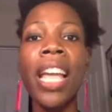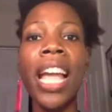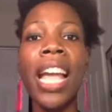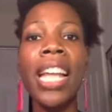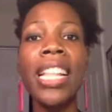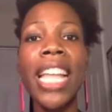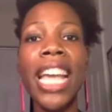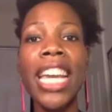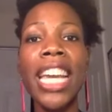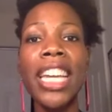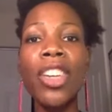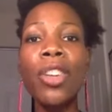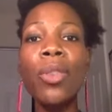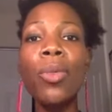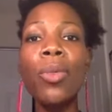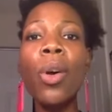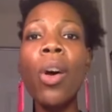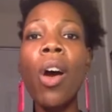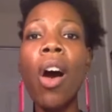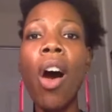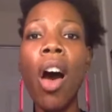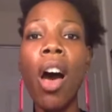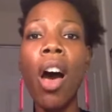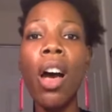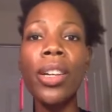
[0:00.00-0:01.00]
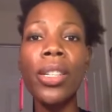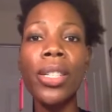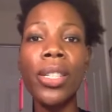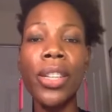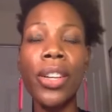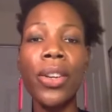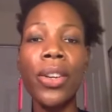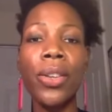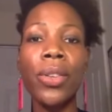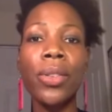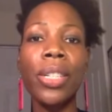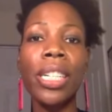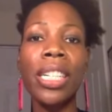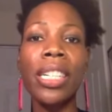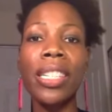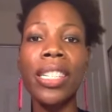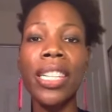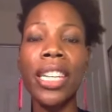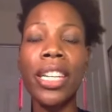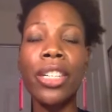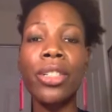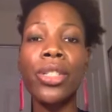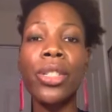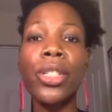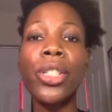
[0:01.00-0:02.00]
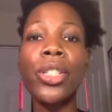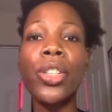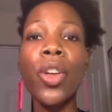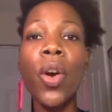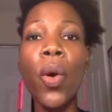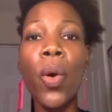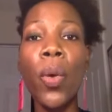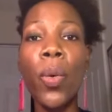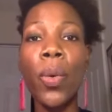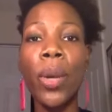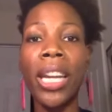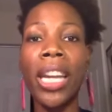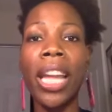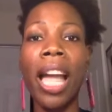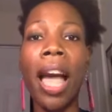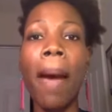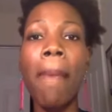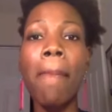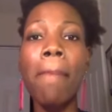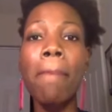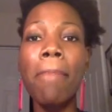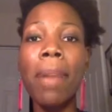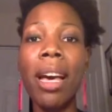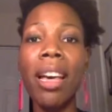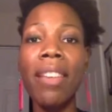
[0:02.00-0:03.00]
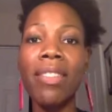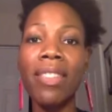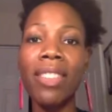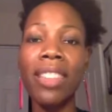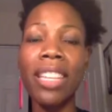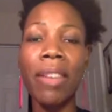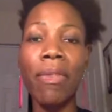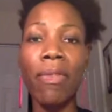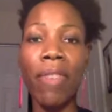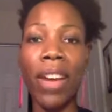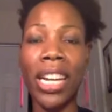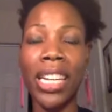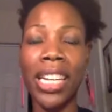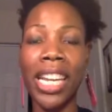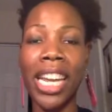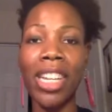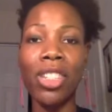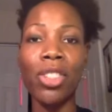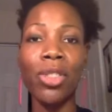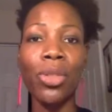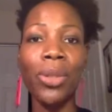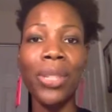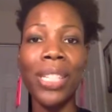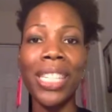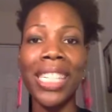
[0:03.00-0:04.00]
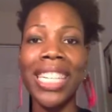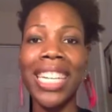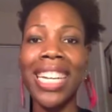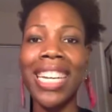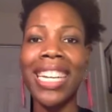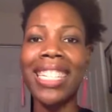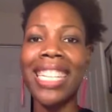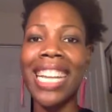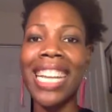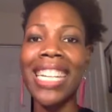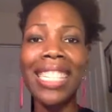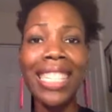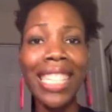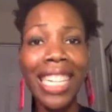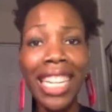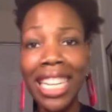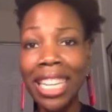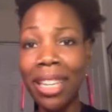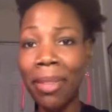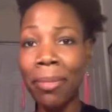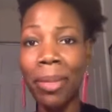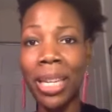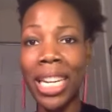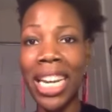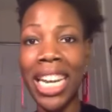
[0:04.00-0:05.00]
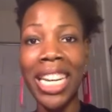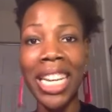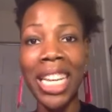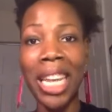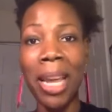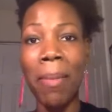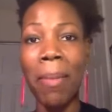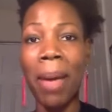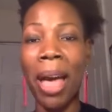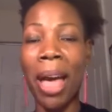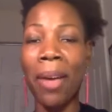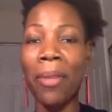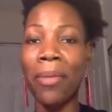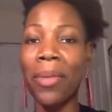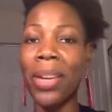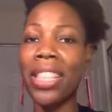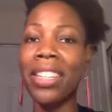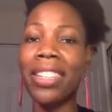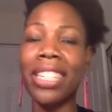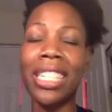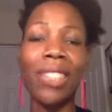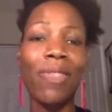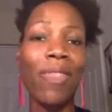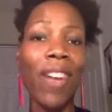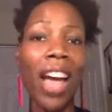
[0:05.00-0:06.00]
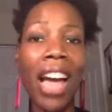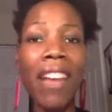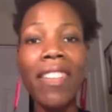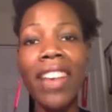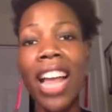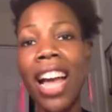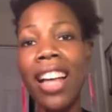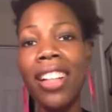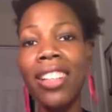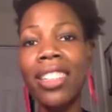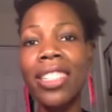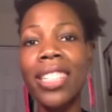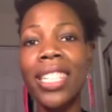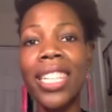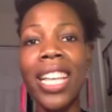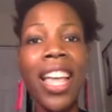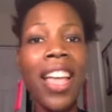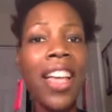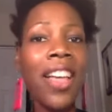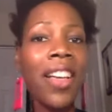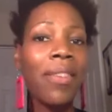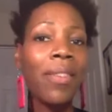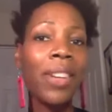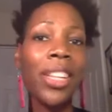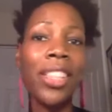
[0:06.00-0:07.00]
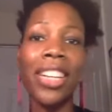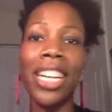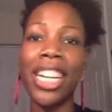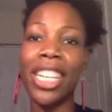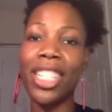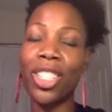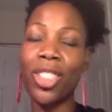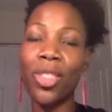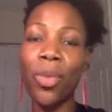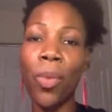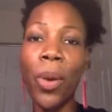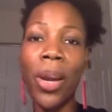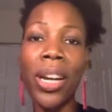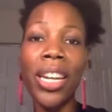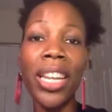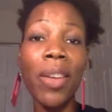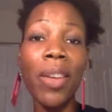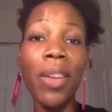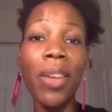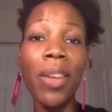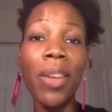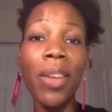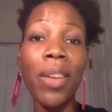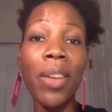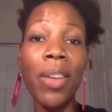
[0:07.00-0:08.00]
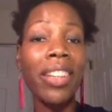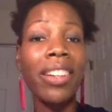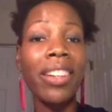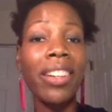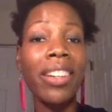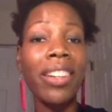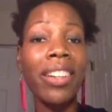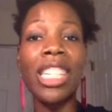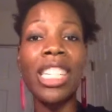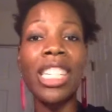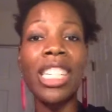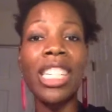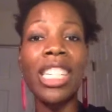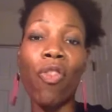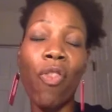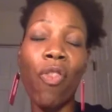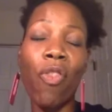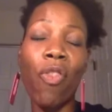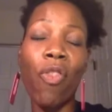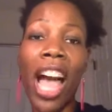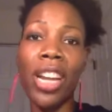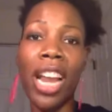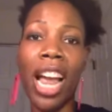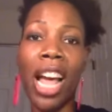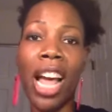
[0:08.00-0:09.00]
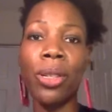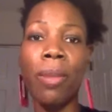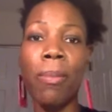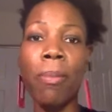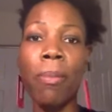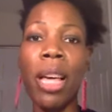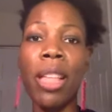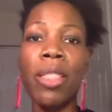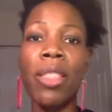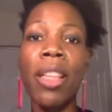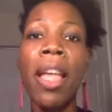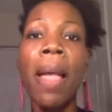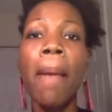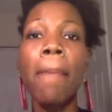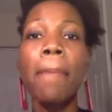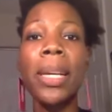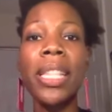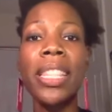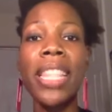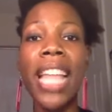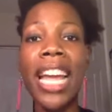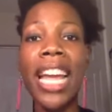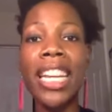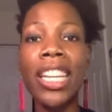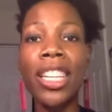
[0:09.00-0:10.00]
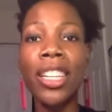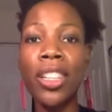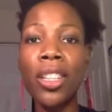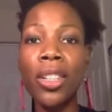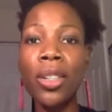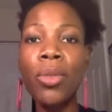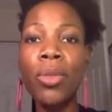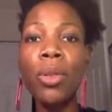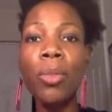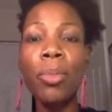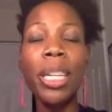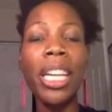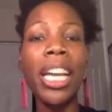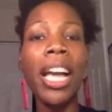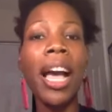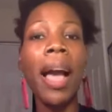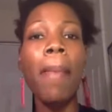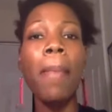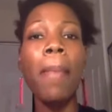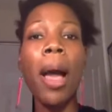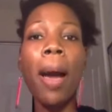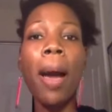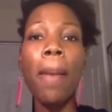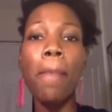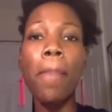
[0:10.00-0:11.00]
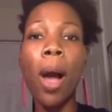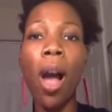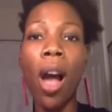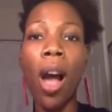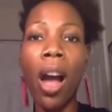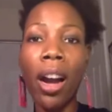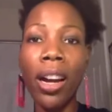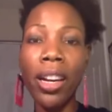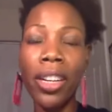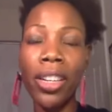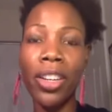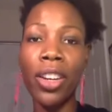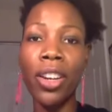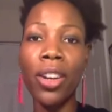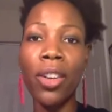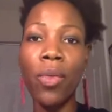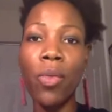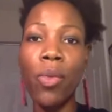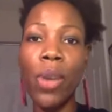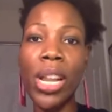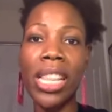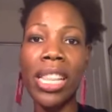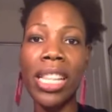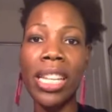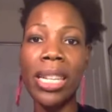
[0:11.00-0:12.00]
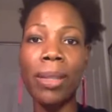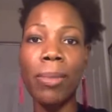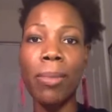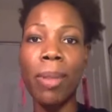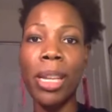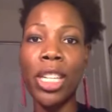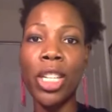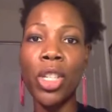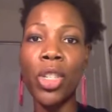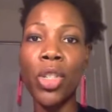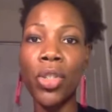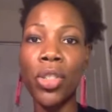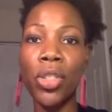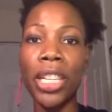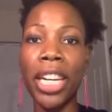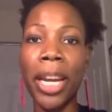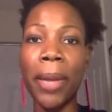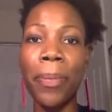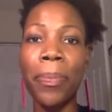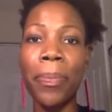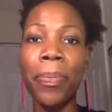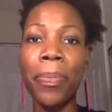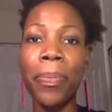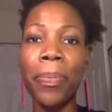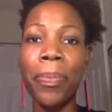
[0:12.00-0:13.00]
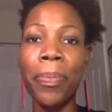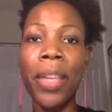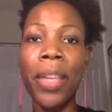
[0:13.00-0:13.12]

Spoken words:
And that you will also consider sowing a monthly financial seed. That seed can be any amount, whether it's $5, whether it's $20, whether it's $500 a month, but that you will become a partner with this ministry